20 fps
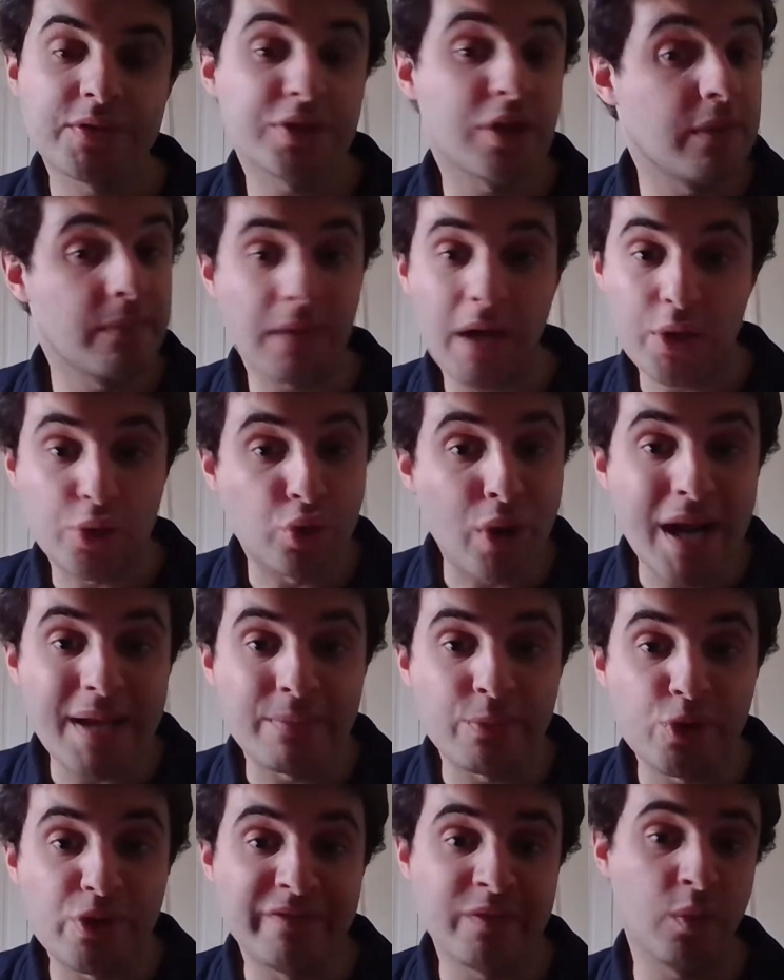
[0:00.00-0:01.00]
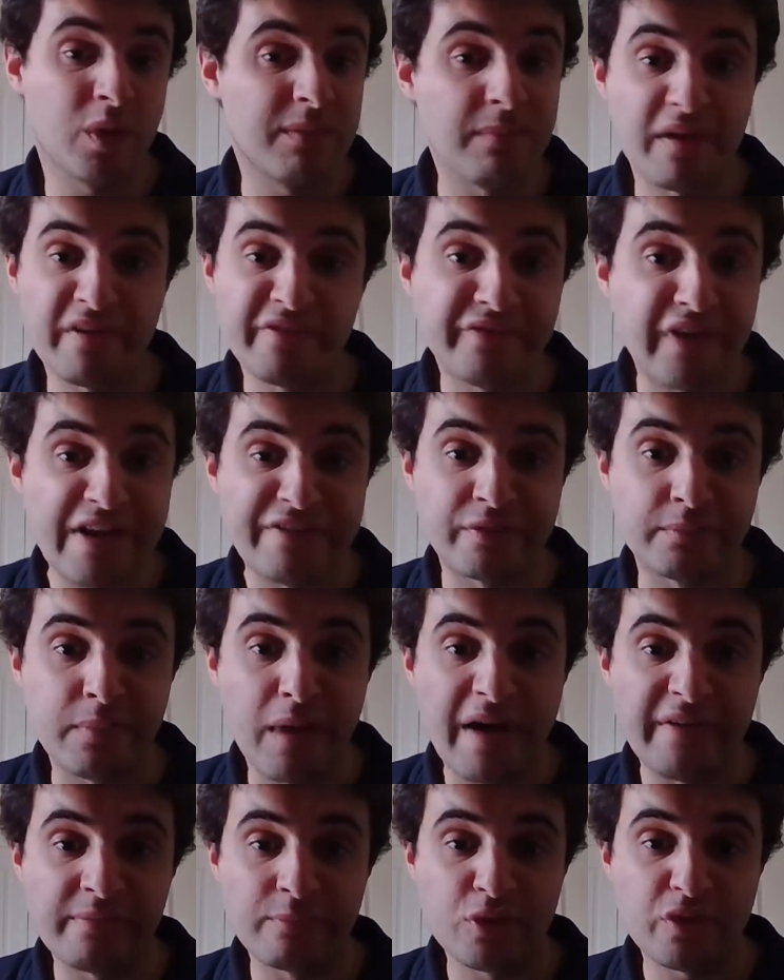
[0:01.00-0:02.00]
So a great movie, one of my favorite
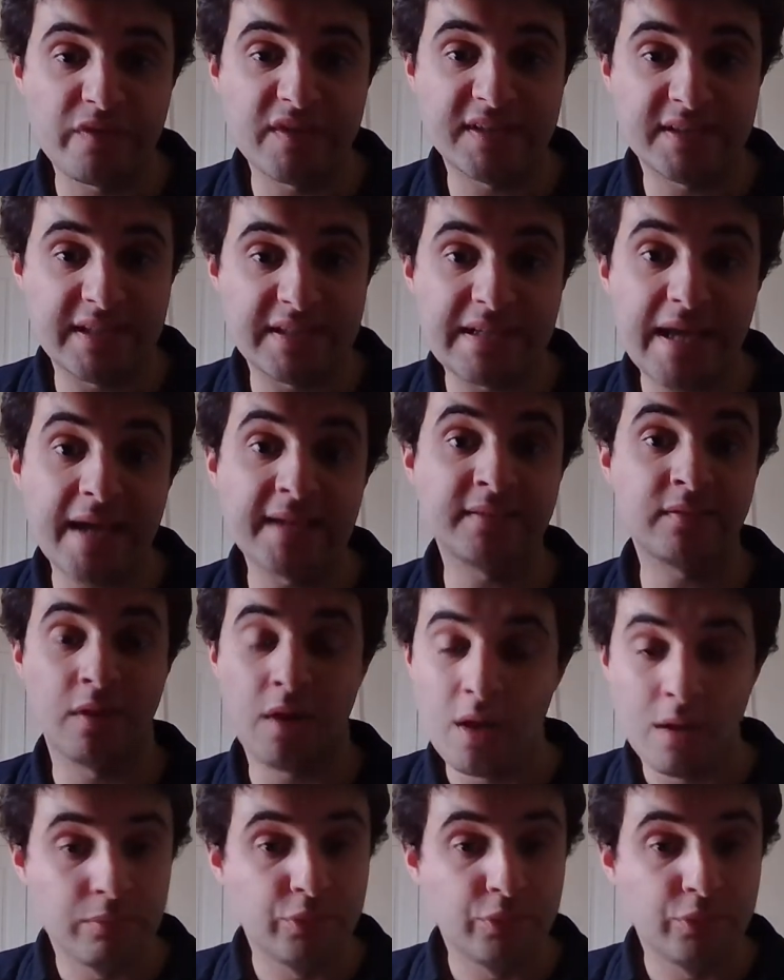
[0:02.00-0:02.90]
Marvel movies to date.